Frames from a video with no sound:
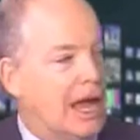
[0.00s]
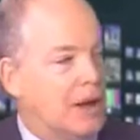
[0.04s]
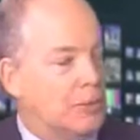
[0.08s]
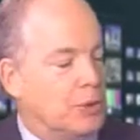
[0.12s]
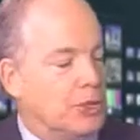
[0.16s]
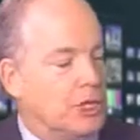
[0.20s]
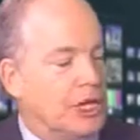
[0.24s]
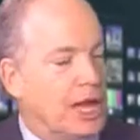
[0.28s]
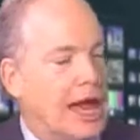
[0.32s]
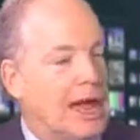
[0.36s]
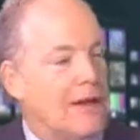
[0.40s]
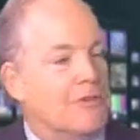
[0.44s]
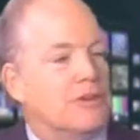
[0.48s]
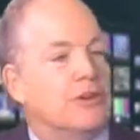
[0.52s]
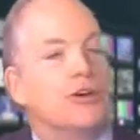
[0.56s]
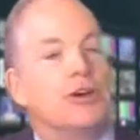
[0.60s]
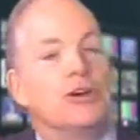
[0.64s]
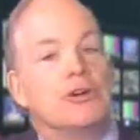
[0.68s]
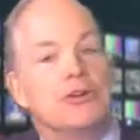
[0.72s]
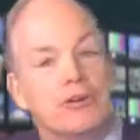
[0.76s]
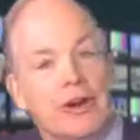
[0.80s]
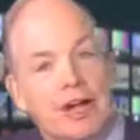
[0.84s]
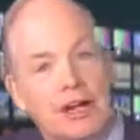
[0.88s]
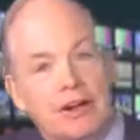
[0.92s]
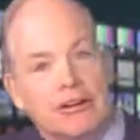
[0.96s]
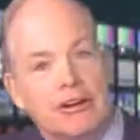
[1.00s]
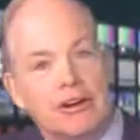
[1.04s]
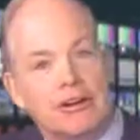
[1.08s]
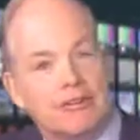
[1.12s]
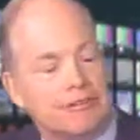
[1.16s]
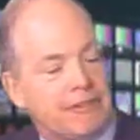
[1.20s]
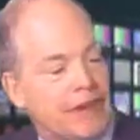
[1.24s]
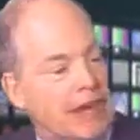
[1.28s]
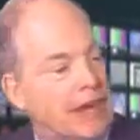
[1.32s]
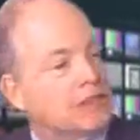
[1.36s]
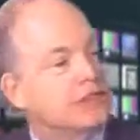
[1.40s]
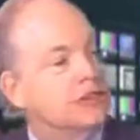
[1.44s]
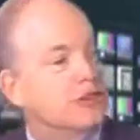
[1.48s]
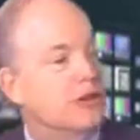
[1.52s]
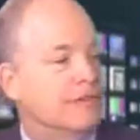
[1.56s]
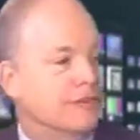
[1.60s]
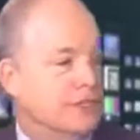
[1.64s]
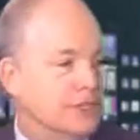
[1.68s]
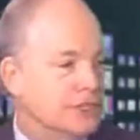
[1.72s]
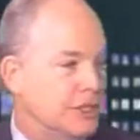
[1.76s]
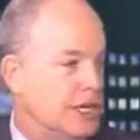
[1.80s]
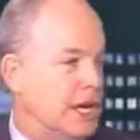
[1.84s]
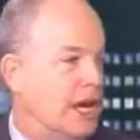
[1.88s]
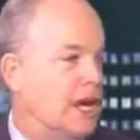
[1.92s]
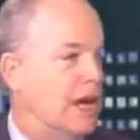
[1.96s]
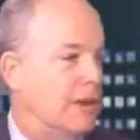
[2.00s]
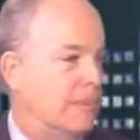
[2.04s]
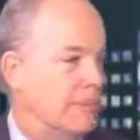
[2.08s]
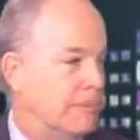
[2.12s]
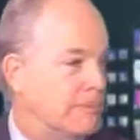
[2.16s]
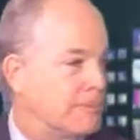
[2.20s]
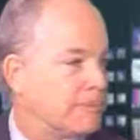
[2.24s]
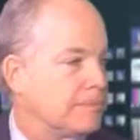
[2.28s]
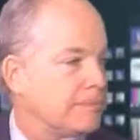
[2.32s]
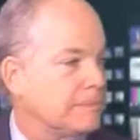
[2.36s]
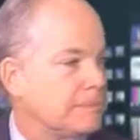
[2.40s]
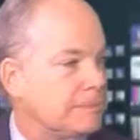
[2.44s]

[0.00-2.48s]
and will have a greater effect over time.